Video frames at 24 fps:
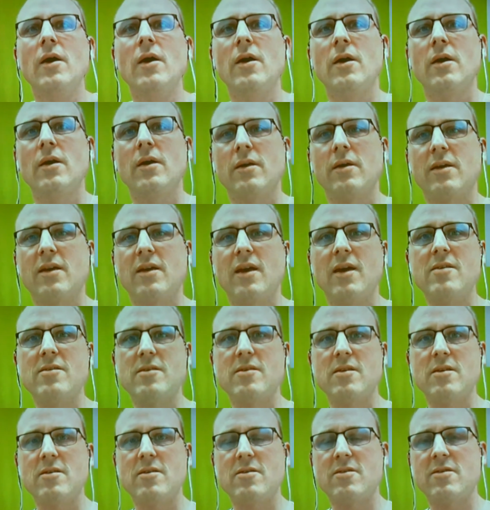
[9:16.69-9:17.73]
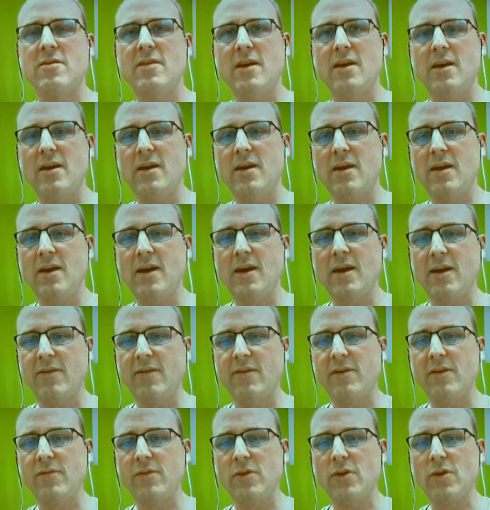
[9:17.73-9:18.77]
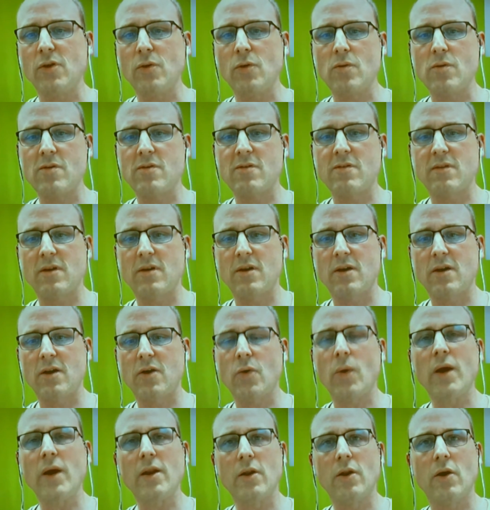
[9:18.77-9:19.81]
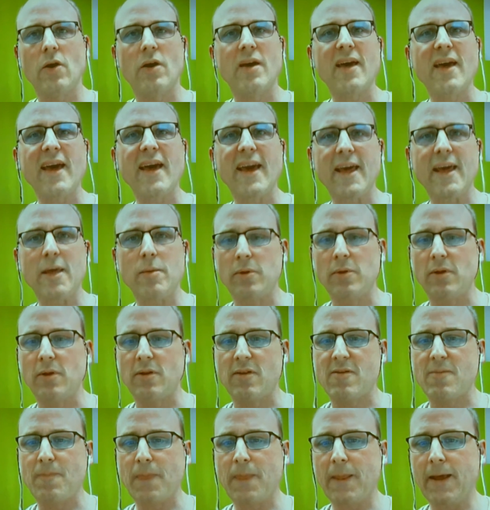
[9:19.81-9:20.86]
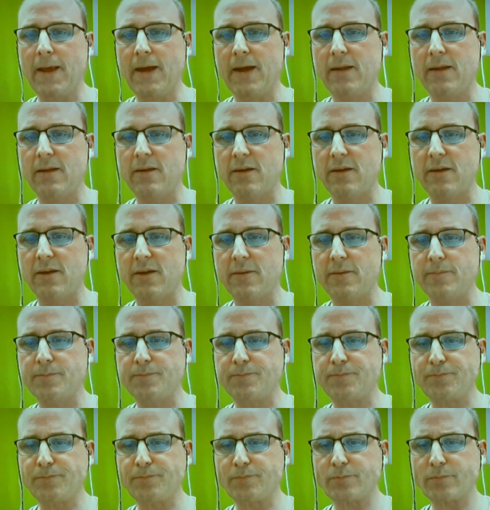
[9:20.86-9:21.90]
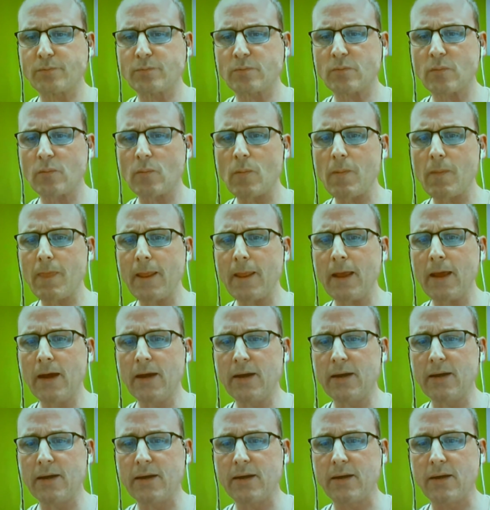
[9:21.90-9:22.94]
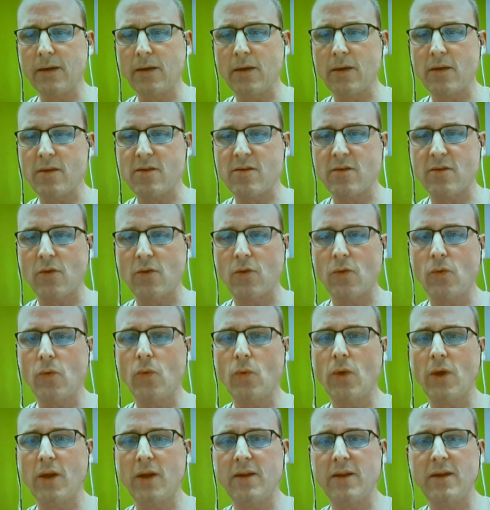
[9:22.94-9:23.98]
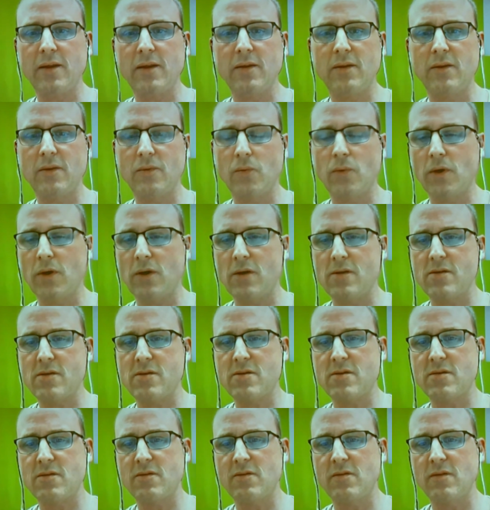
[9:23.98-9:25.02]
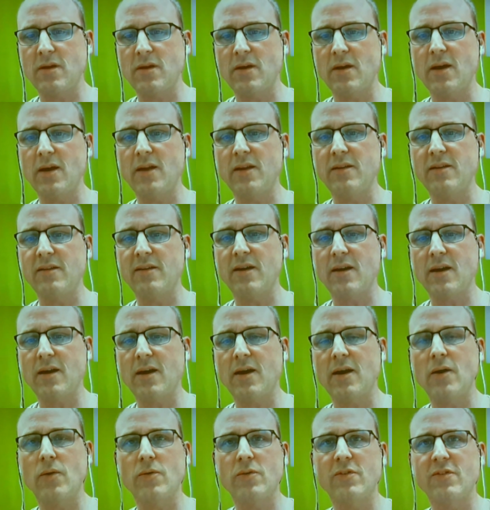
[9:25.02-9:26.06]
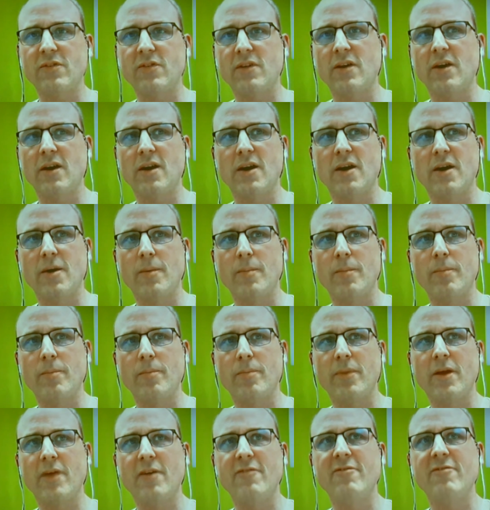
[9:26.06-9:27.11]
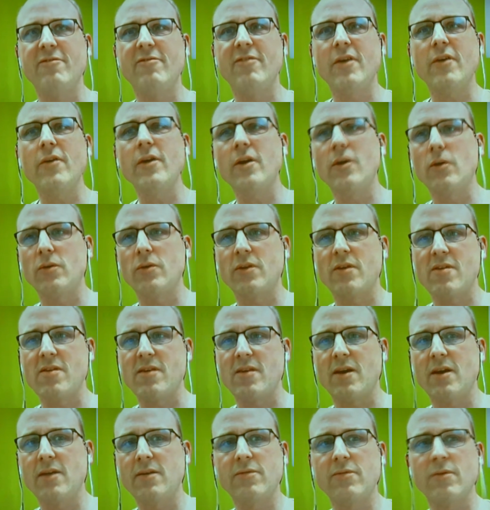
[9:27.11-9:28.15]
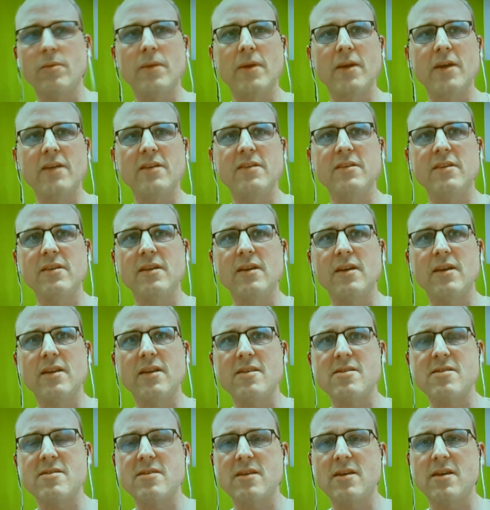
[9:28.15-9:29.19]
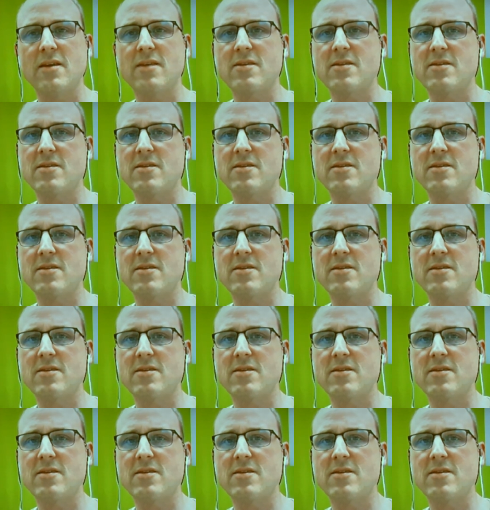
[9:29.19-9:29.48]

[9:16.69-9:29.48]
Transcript: cases they have even used uh, quite long cables. And um, uh, so what I did was I dug out um, a very old design from 1996